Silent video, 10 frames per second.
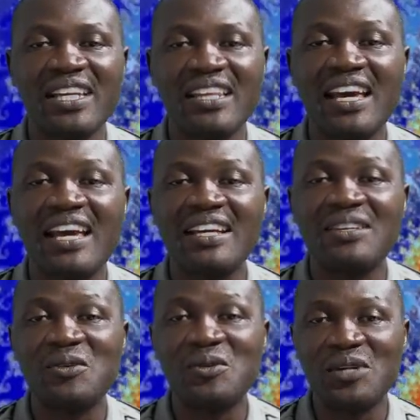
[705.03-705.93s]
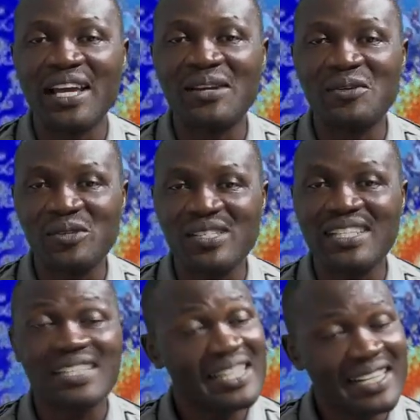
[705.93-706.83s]
there in Edo
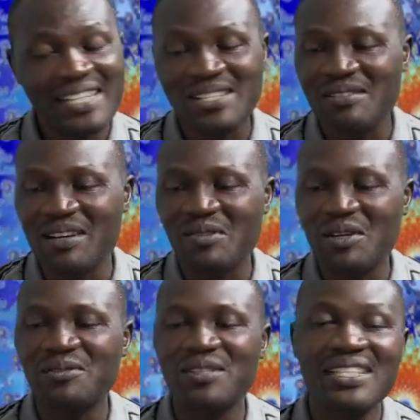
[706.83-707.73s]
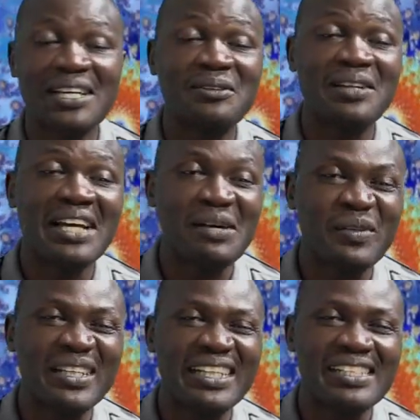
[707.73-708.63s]
State in Nigeria. Well, this can only
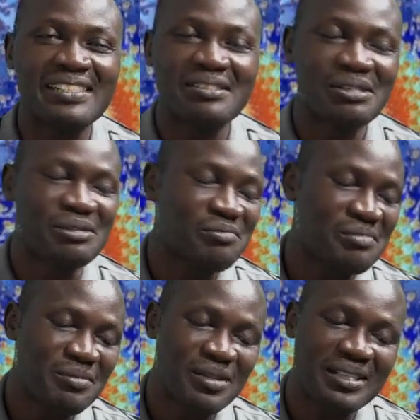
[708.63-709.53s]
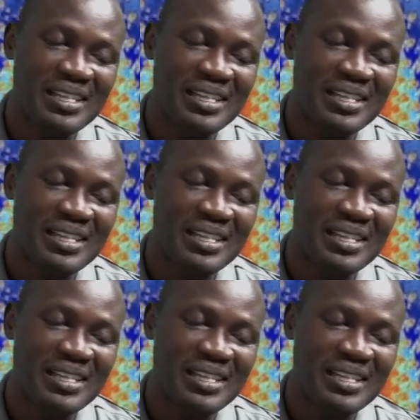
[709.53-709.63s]
happen in Nigeria. I mean,